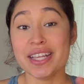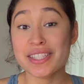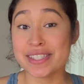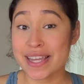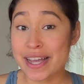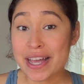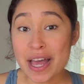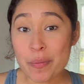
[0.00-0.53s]

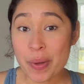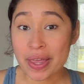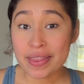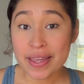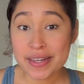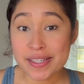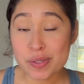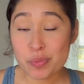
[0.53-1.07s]
Check out my
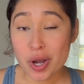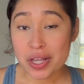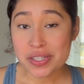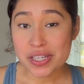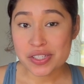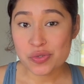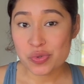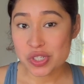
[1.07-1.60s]
latest
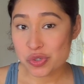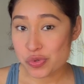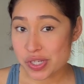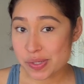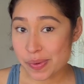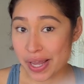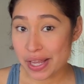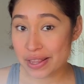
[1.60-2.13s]
project, which was
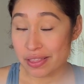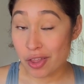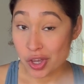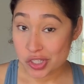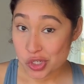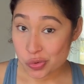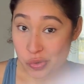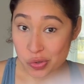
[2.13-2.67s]
my
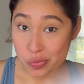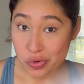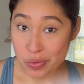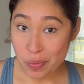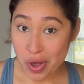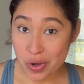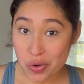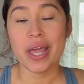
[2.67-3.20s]
laundry room
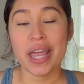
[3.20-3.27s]
remodel.